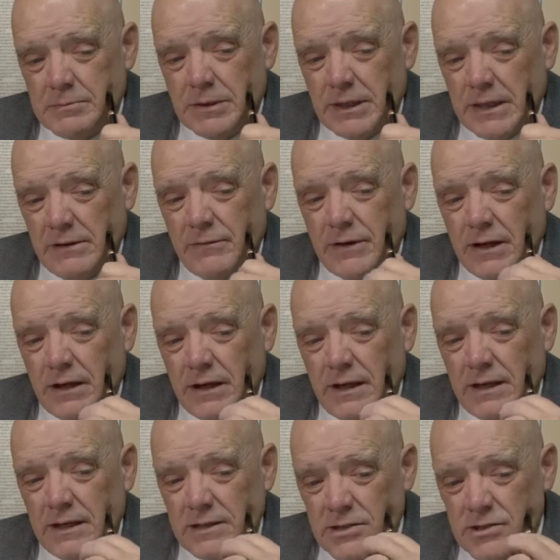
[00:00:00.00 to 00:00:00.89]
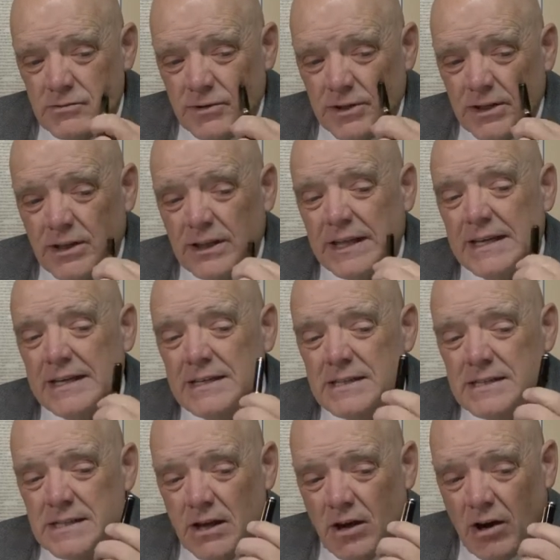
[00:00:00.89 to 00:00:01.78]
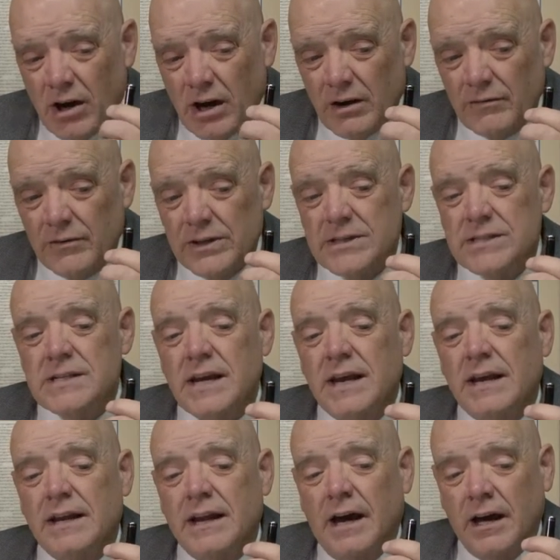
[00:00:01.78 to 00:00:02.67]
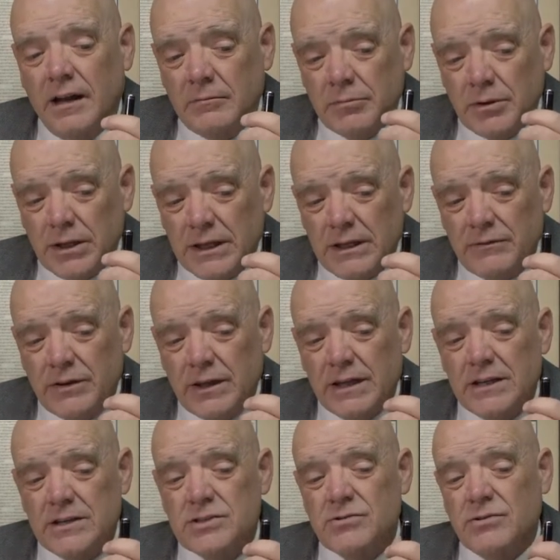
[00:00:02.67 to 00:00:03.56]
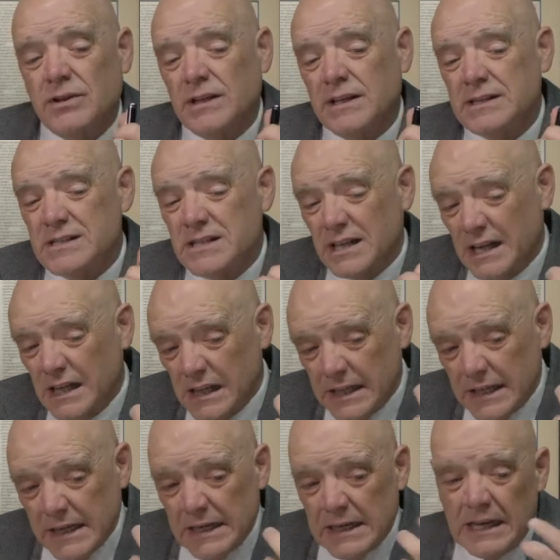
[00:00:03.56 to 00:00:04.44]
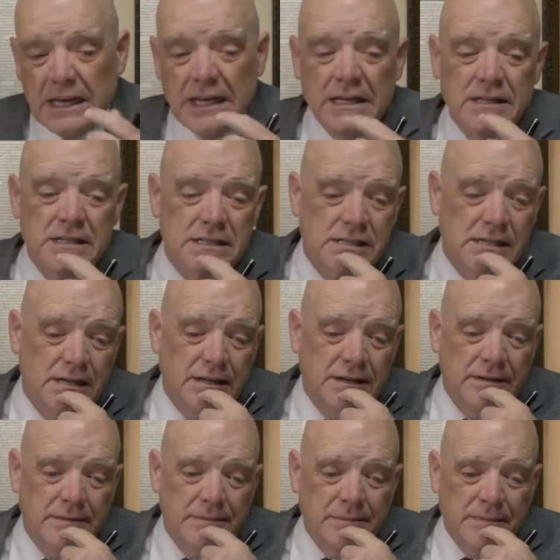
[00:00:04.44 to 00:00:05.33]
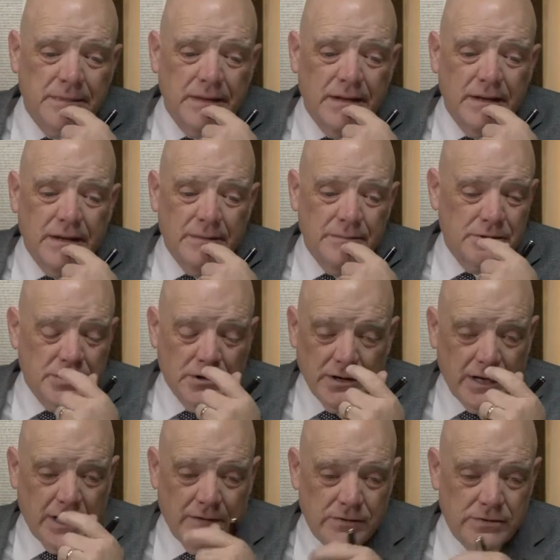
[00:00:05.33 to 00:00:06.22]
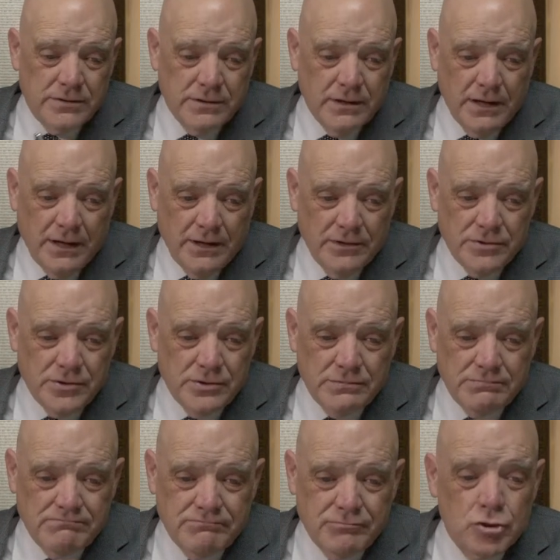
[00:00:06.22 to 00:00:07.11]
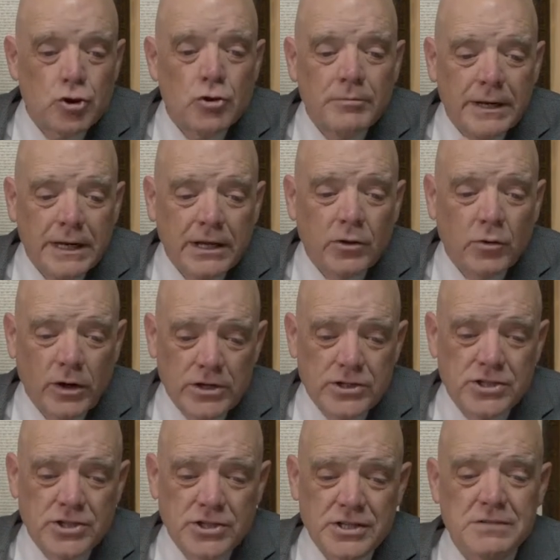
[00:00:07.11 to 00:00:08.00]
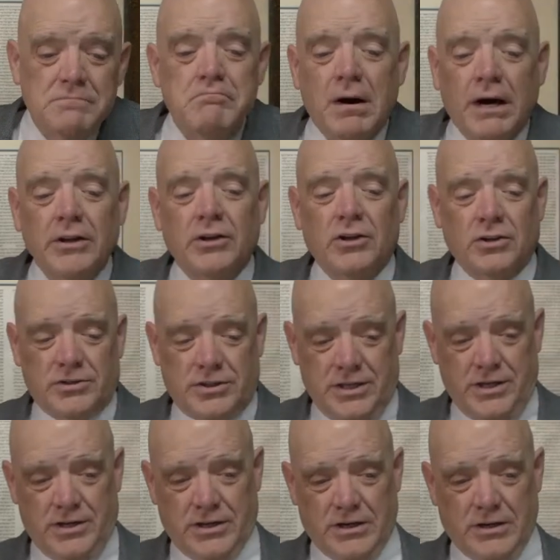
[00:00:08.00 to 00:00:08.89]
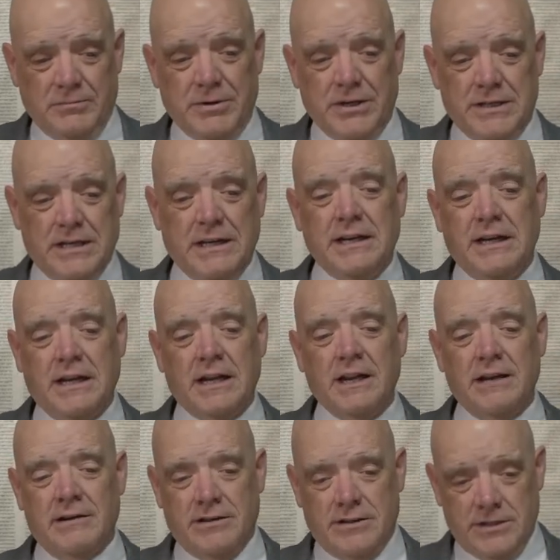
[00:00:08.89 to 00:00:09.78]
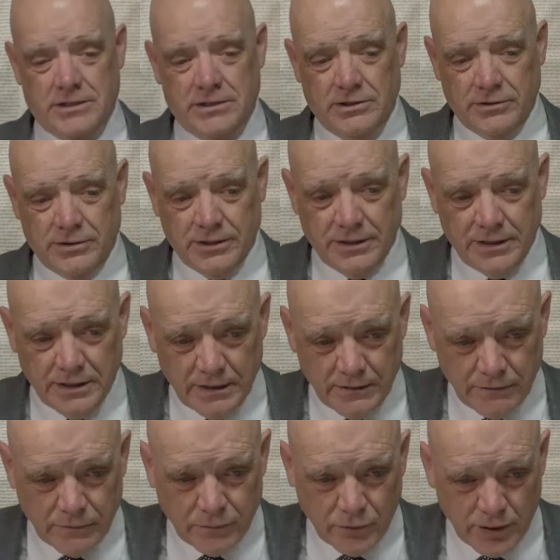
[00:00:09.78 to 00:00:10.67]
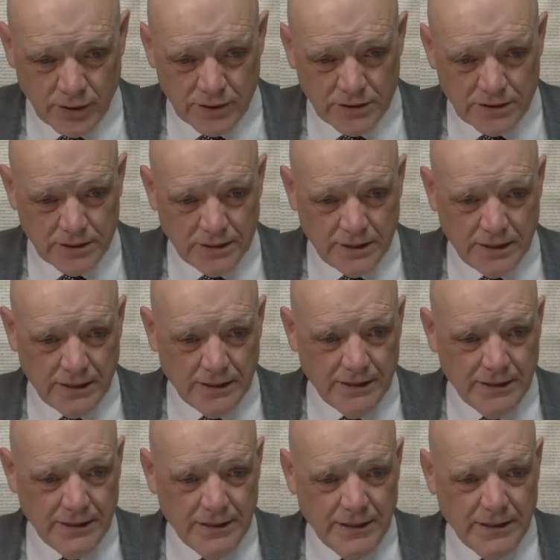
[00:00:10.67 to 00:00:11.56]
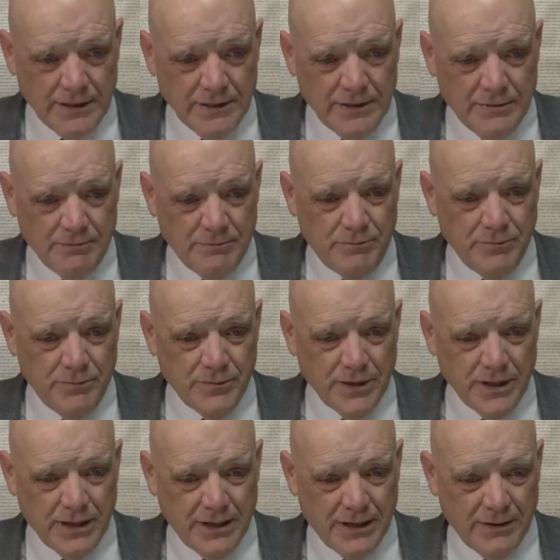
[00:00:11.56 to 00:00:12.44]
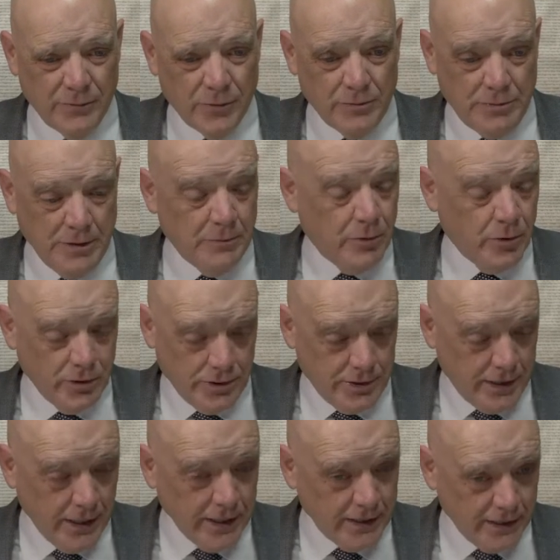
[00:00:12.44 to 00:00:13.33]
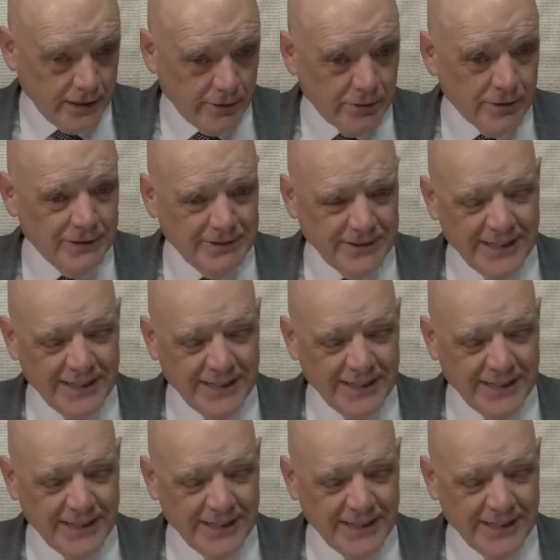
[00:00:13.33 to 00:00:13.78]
believing Israel is the harvest and unbelieving Israel is the gleanings. I'm sorry, I have uh, too many questions bundled here, but any clarity you can give would. Uh, uh, would be more than I know.